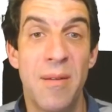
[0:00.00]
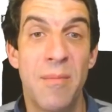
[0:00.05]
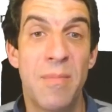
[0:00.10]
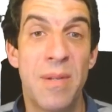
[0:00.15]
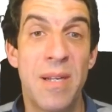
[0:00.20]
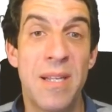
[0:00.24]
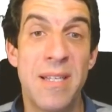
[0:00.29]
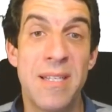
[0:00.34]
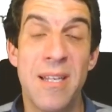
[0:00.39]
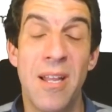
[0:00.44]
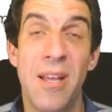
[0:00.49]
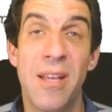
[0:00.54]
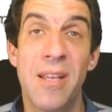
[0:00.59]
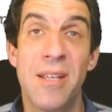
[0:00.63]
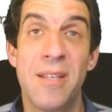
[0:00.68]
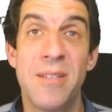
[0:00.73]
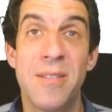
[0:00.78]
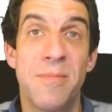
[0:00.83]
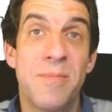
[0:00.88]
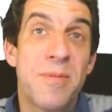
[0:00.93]
Please
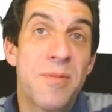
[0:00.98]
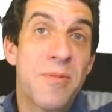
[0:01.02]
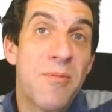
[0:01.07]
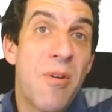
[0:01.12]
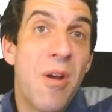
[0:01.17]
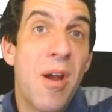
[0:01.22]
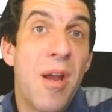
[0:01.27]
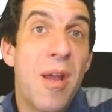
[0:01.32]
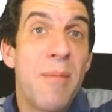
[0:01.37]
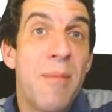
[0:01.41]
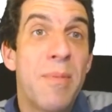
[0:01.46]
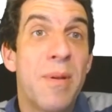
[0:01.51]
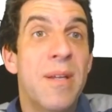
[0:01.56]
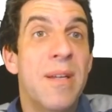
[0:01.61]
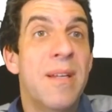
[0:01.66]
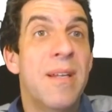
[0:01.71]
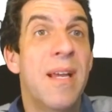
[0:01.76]
like and subscribe.